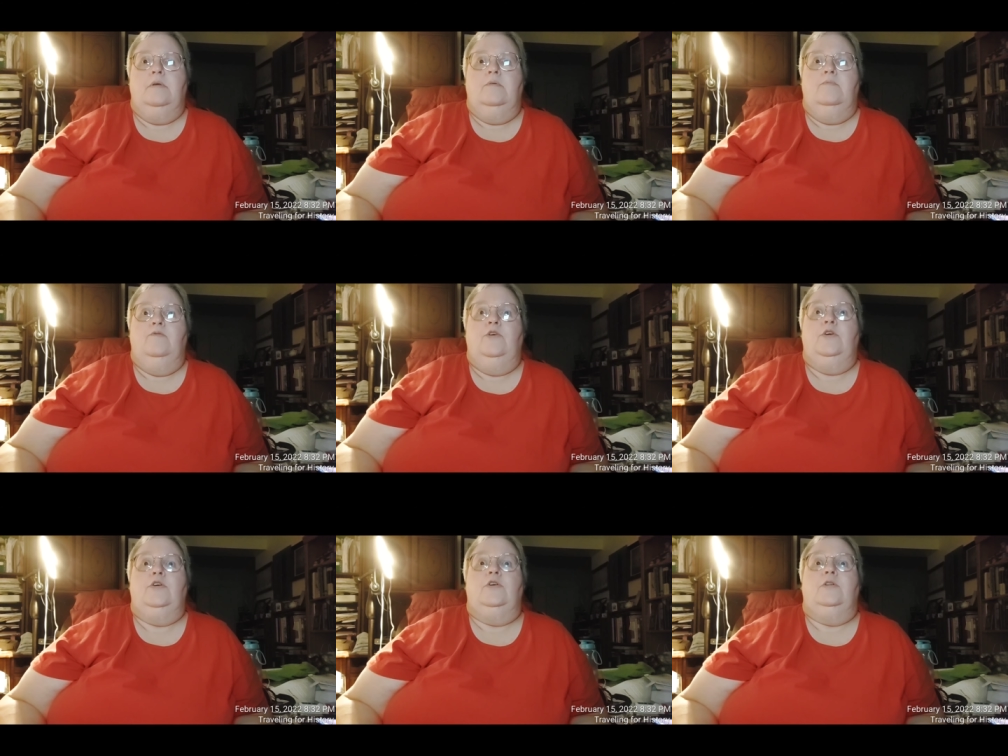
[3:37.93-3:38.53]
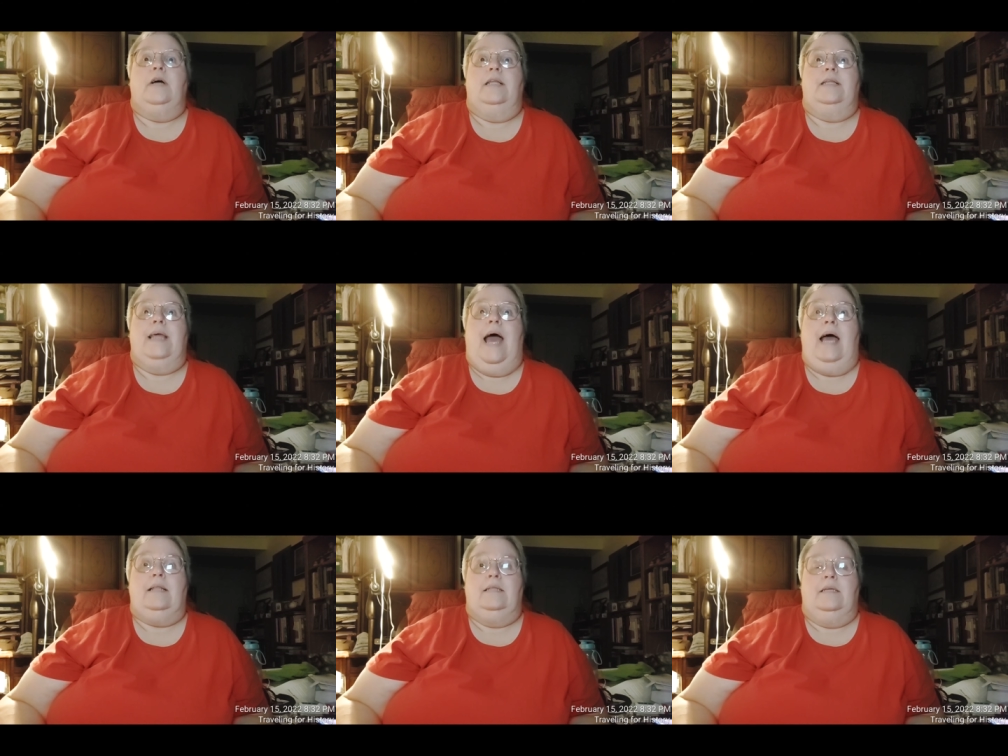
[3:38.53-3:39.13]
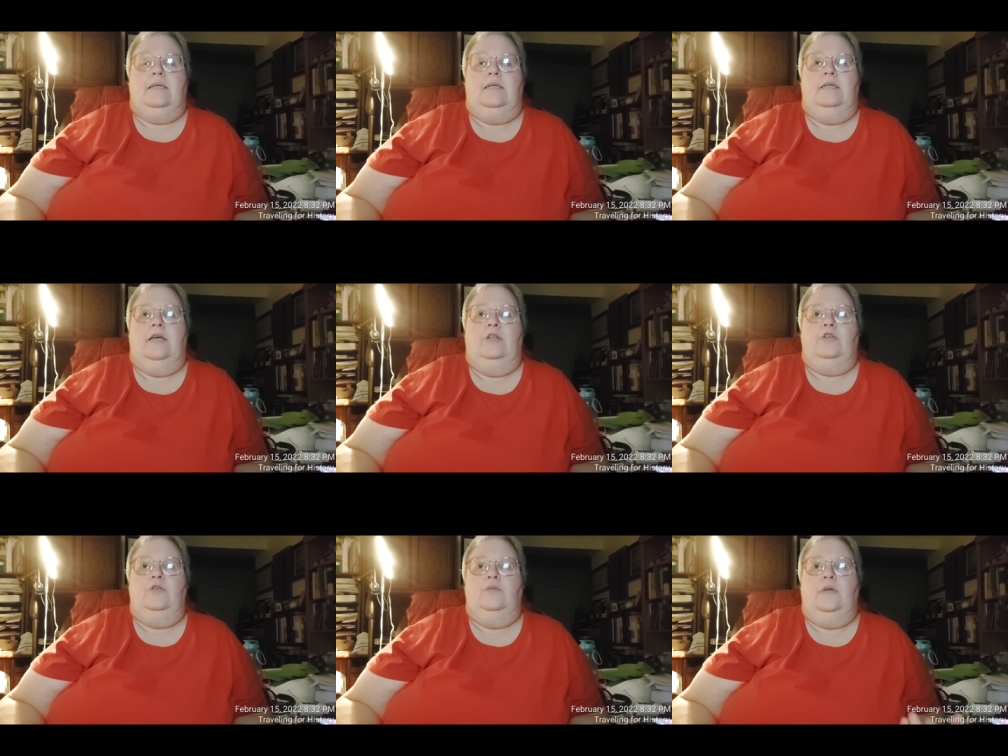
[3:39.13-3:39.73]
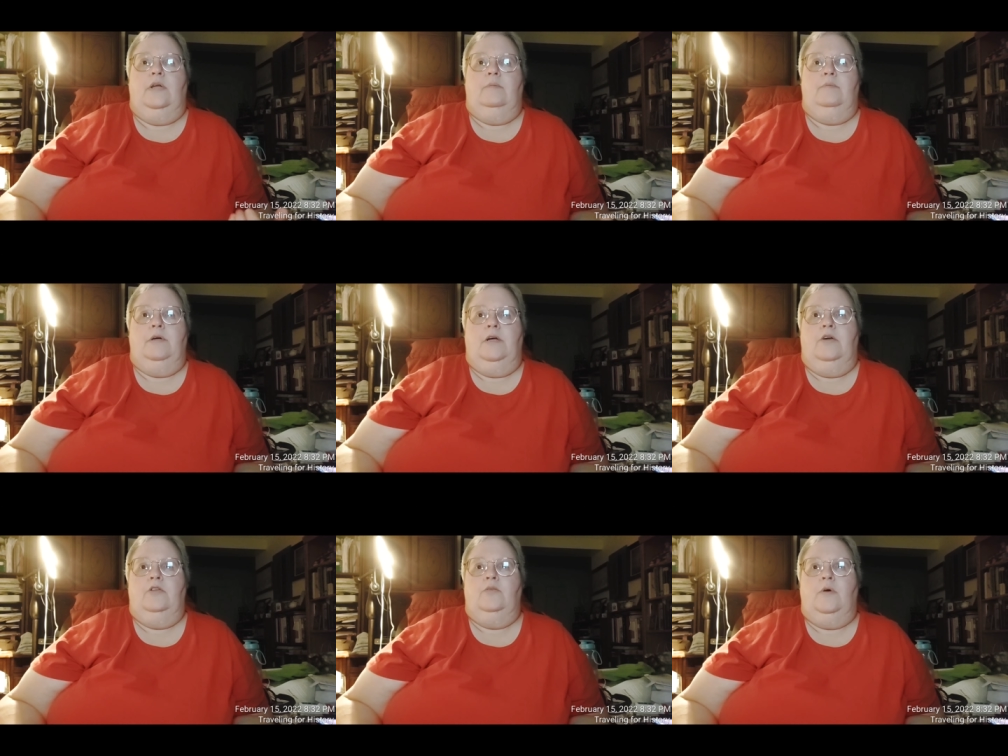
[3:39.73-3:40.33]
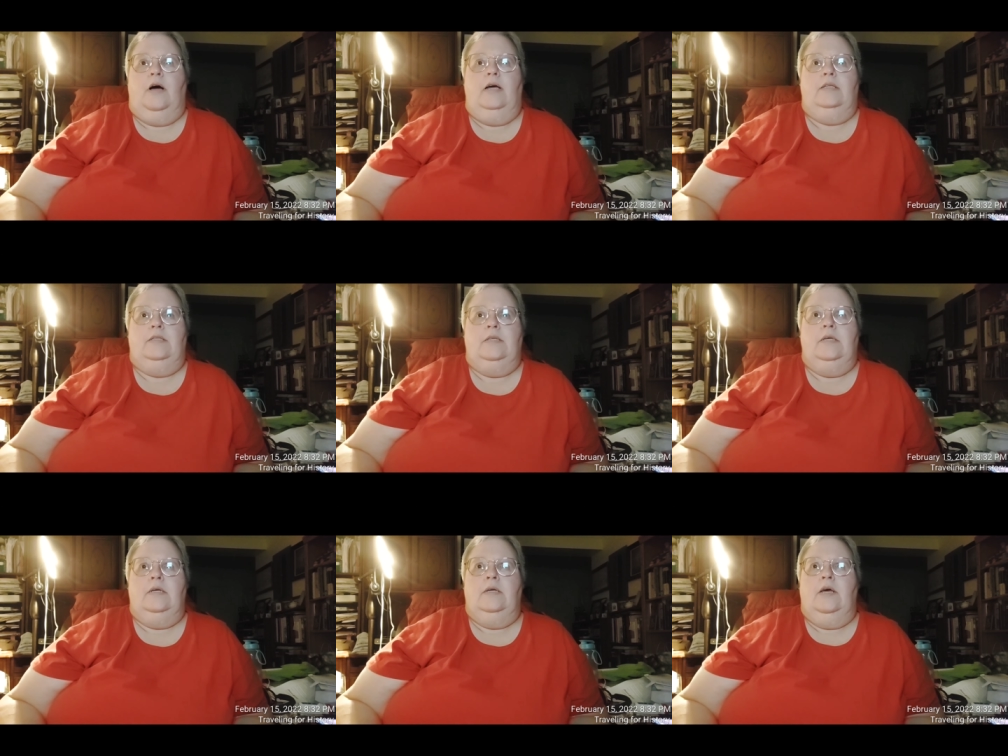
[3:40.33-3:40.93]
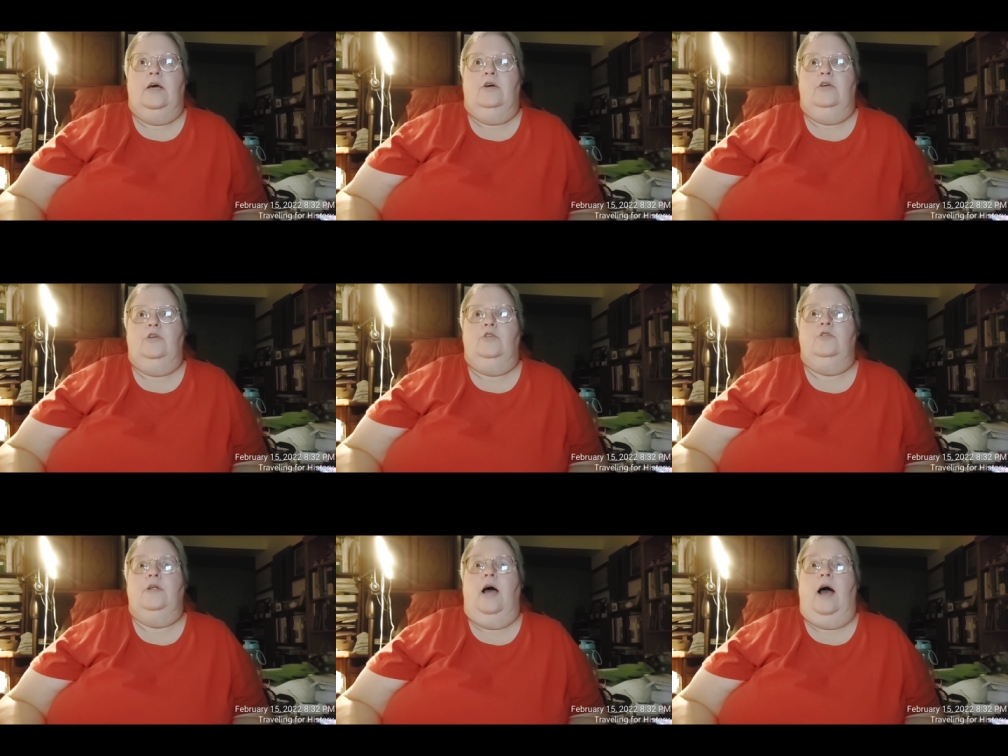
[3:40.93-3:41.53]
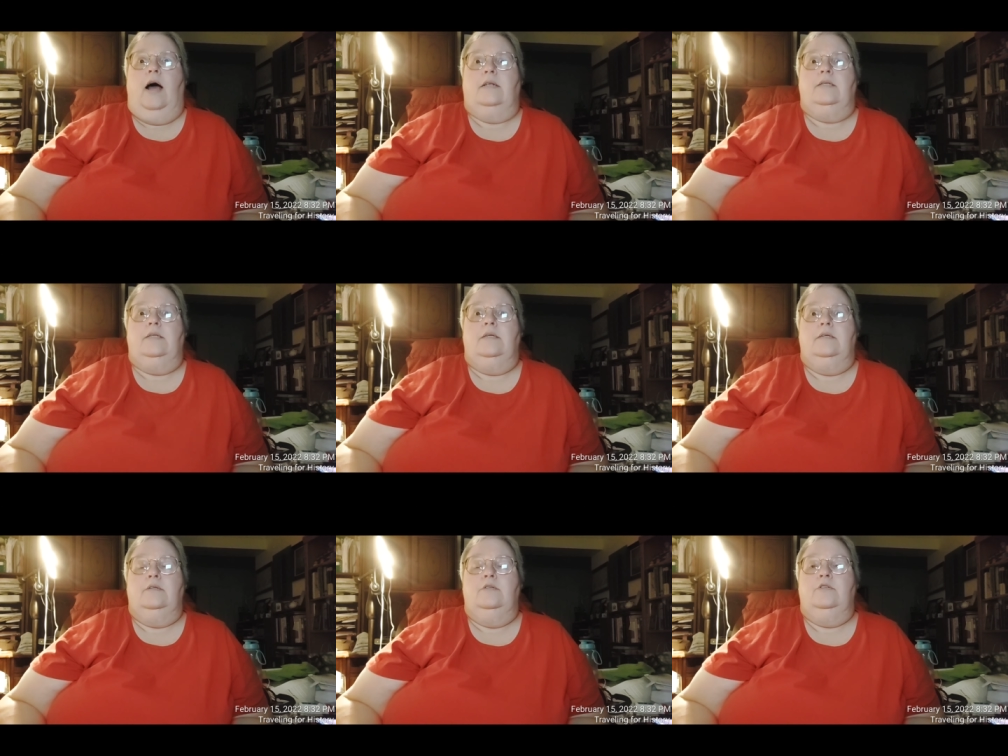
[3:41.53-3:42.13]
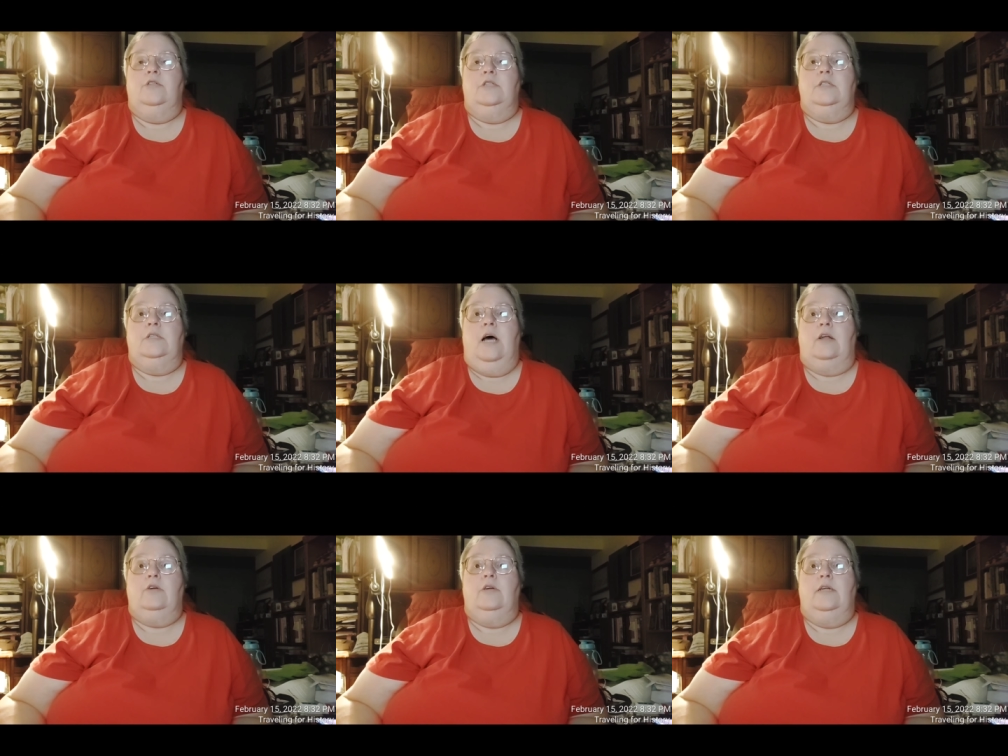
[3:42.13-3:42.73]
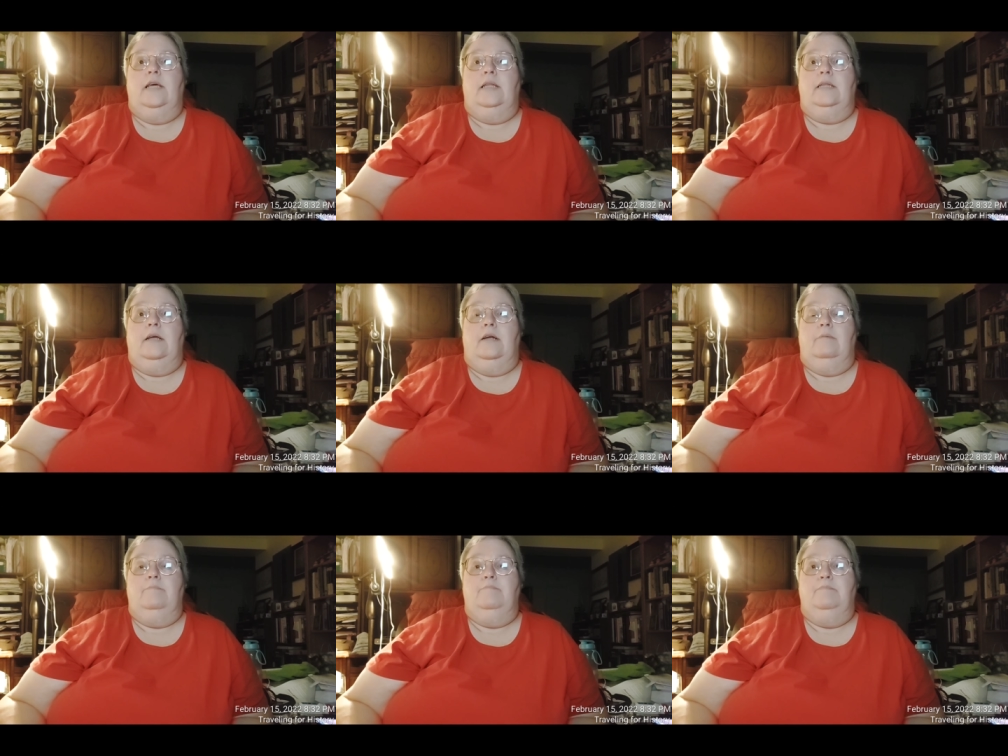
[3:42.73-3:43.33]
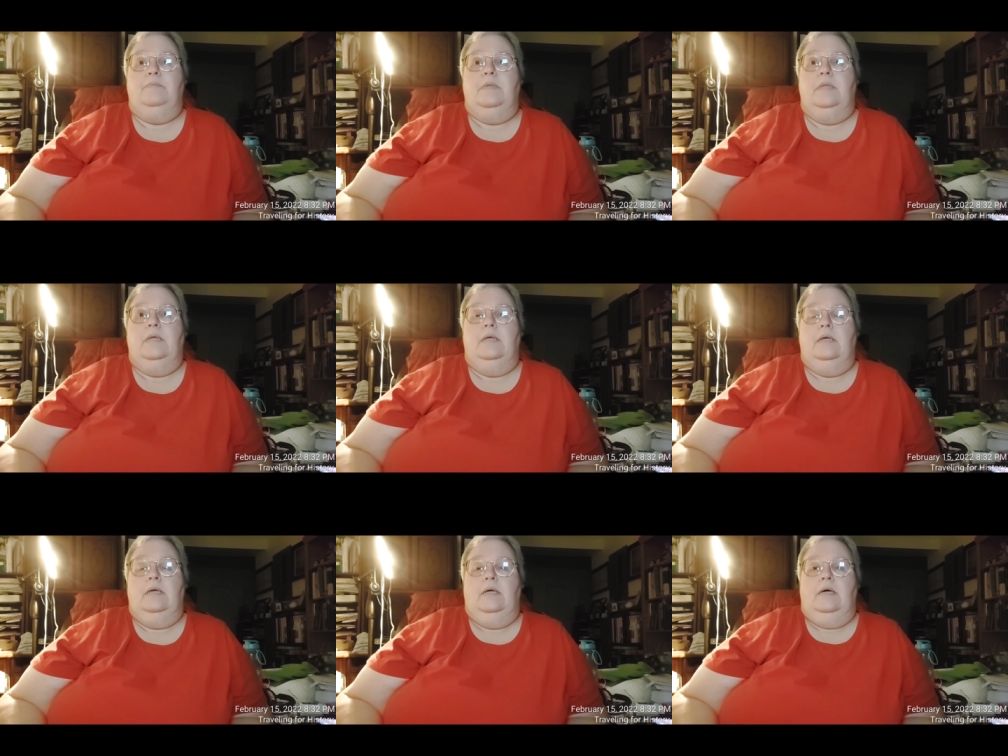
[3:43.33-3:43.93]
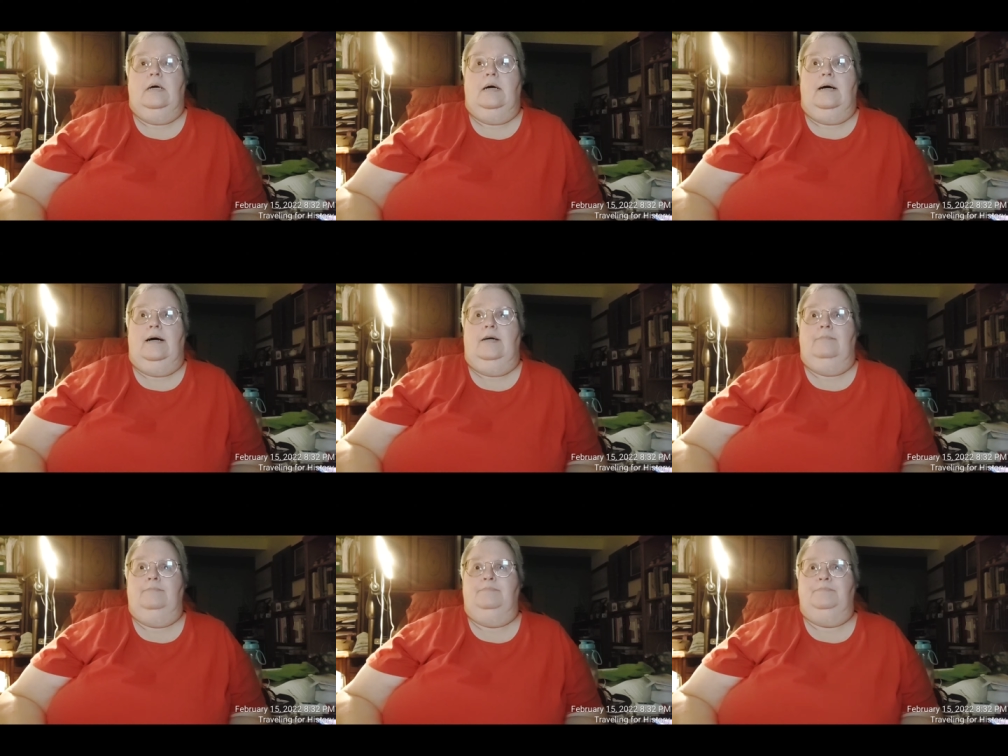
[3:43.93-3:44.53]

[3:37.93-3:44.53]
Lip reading: vehicle like that can get you there. But otherwise, you're not. You're just not going to get there. Hang